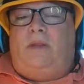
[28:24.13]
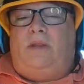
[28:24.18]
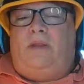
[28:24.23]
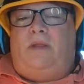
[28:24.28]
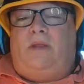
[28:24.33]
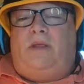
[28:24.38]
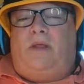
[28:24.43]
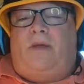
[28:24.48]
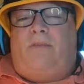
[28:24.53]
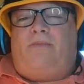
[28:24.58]

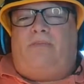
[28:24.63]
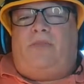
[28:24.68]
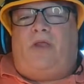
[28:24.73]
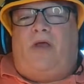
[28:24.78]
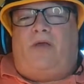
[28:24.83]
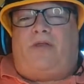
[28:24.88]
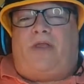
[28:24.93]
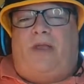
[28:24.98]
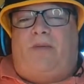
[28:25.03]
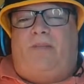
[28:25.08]
Yeah. Yeah.
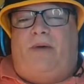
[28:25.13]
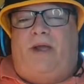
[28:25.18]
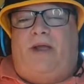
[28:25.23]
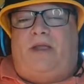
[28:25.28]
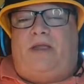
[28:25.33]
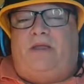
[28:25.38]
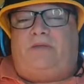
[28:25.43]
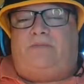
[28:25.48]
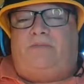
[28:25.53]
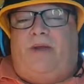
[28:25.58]
Okay,
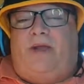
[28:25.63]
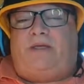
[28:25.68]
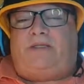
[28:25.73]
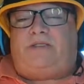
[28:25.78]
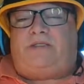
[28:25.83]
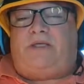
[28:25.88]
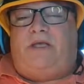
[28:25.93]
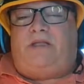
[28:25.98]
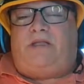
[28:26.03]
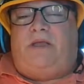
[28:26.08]
Mike. Mike
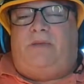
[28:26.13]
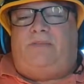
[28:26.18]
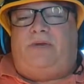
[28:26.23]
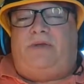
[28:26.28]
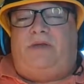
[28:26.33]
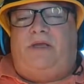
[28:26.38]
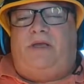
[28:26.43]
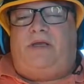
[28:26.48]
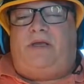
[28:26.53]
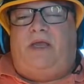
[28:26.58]
said that
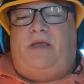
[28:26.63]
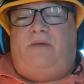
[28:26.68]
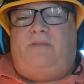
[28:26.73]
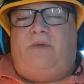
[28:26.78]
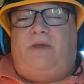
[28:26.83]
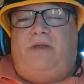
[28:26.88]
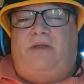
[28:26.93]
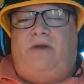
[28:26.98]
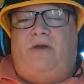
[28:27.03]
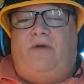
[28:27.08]
Padilla came
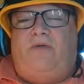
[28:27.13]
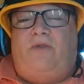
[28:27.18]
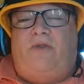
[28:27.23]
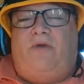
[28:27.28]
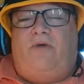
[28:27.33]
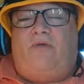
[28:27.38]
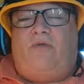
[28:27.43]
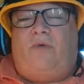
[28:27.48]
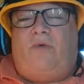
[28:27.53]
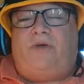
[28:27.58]
in during the
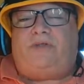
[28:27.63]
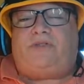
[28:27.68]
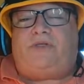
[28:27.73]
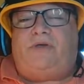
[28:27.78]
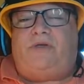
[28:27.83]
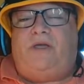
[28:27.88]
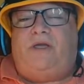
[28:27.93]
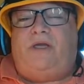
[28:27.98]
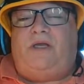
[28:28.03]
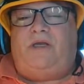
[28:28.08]

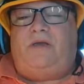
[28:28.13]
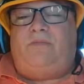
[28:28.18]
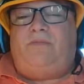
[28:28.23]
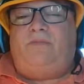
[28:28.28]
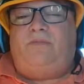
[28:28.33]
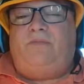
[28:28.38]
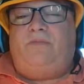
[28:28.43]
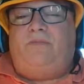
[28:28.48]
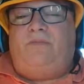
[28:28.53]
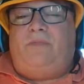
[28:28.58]
Northwestern game
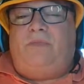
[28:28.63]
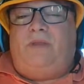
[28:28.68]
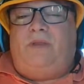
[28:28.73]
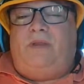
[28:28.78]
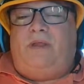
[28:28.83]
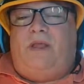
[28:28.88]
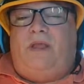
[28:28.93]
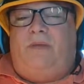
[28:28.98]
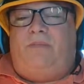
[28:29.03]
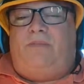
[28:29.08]

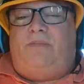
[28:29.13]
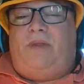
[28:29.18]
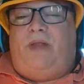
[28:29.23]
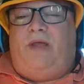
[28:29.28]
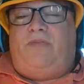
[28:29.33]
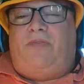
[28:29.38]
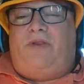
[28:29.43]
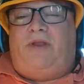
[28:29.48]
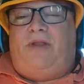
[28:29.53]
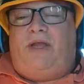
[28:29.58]
and
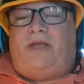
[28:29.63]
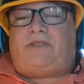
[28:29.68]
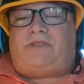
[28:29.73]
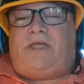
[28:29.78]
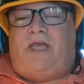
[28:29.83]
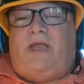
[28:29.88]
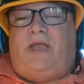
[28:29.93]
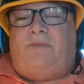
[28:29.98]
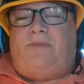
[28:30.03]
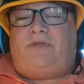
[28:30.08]
played the next
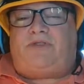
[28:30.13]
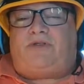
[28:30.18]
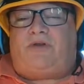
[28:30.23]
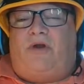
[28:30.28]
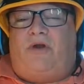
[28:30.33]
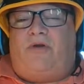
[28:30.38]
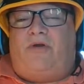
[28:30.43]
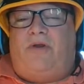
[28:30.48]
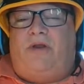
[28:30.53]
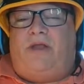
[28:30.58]
game and
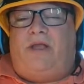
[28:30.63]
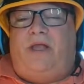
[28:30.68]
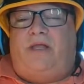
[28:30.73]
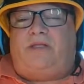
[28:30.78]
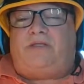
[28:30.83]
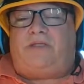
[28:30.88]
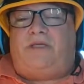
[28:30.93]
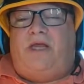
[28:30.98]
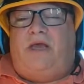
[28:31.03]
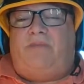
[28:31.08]
started
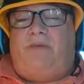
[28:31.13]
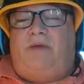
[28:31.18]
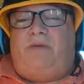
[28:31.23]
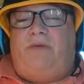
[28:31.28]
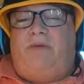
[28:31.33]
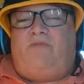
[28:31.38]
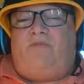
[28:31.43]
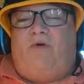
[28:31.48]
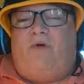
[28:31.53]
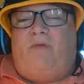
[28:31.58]
against Nebby
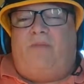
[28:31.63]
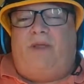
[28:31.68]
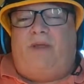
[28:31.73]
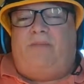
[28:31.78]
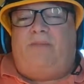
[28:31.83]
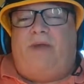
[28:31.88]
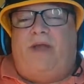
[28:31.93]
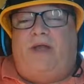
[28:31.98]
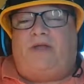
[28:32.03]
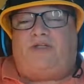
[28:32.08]
before
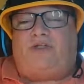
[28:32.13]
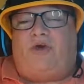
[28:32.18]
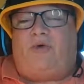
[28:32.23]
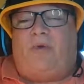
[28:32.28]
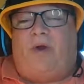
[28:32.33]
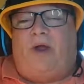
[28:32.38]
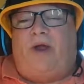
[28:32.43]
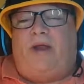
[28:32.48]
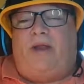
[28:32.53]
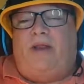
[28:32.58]
being benched. You're
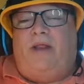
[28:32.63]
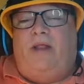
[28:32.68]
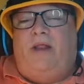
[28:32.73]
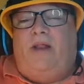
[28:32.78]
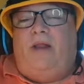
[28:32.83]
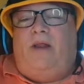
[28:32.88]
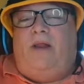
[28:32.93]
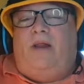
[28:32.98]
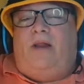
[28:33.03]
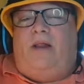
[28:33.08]
right.
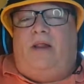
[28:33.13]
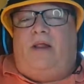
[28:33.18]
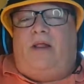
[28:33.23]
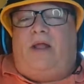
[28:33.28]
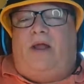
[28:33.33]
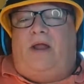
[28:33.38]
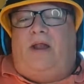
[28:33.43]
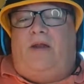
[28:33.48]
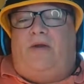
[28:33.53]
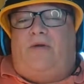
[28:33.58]

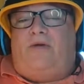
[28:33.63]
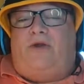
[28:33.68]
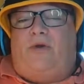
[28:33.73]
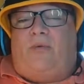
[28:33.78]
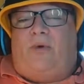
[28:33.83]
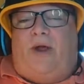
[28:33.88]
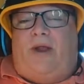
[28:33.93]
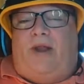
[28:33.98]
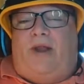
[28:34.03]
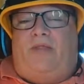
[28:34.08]
You're
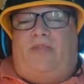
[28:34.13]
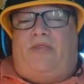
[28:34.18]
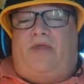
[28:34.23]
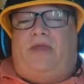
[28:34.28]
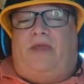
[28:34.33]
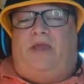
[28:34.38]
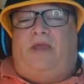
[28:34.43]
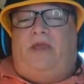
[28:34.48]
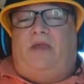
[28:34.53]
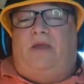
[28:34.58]
right. I
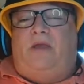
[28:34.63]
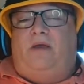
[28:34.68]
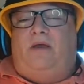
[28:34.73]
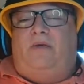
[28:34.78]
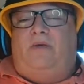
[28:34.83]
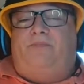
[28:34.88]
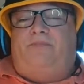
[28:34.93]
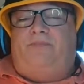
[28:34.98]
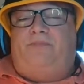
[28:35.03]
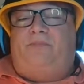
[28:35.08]
think he.
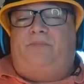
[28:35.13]
Yeah.